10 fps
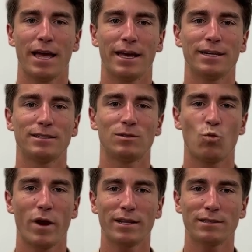is
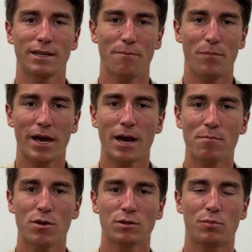winds can pick up
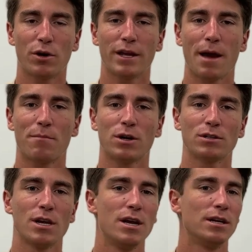those burning embers,